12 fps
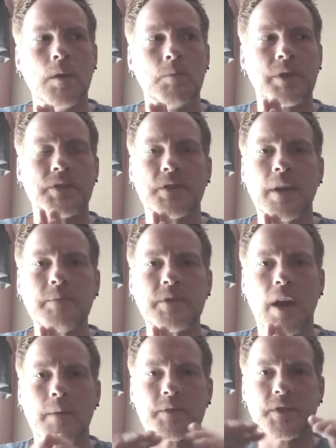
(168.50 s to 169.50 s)
But
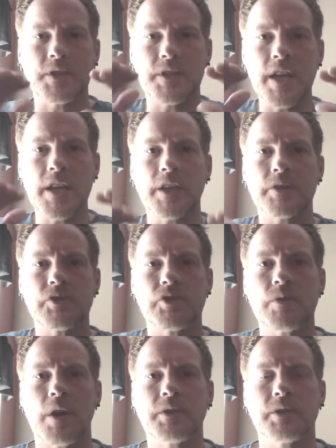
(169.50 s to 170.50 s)
sometimes the
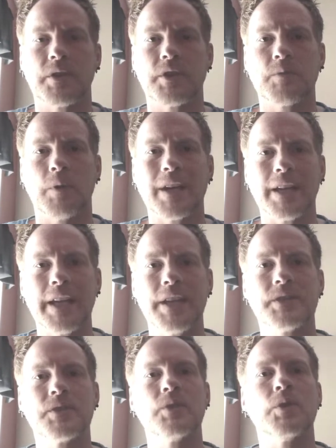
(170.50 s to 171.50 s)
deconstruction is what
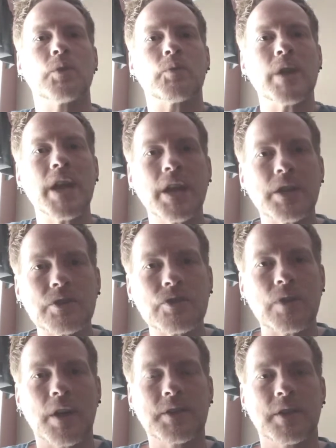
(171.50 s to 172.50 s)
leads to a
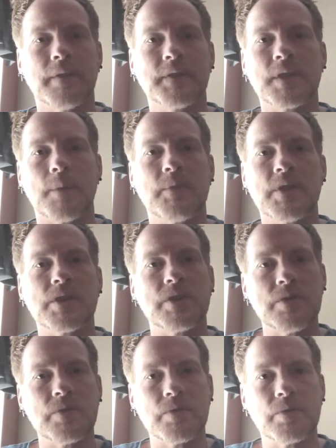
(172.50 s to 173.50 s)
reconstruction of something
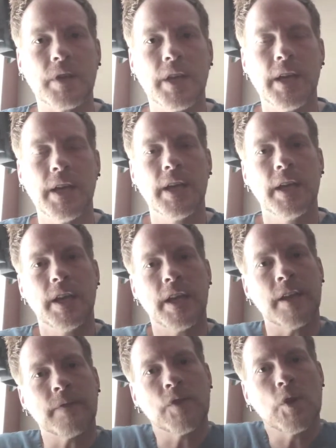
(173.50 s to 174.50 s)
new.
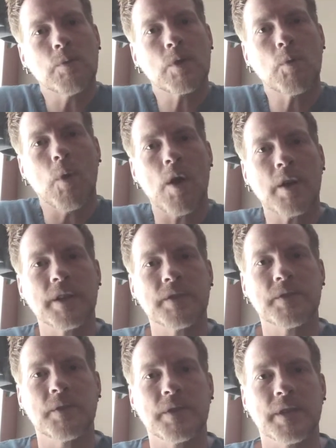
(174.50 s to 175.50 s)
If you were to walk
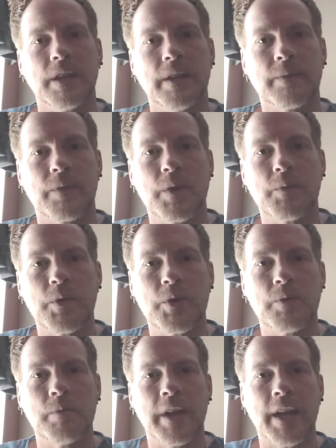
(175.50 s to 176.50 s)
into a delivery
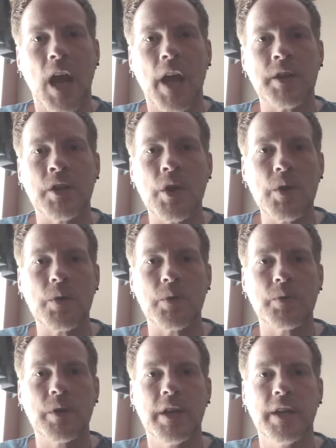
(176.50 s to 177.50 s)
room and not
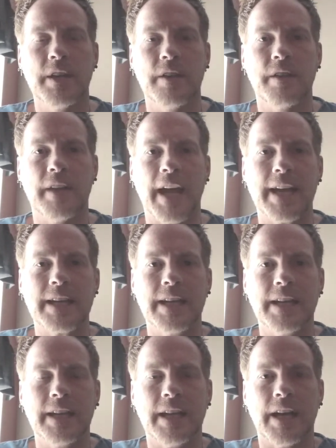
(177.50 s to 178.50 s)
know that
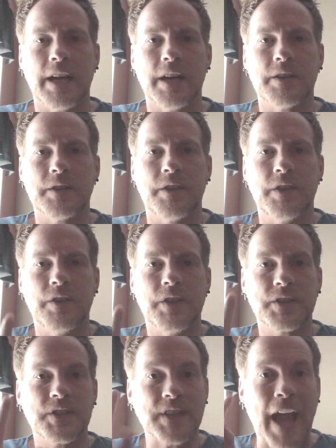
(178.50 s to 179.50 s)

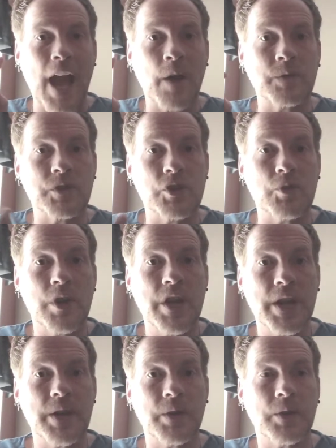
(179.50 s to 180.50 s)
the sounds you
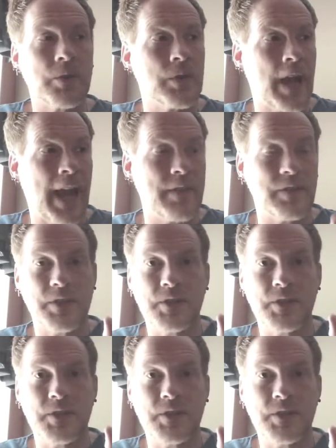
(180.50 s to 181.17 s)
hear and the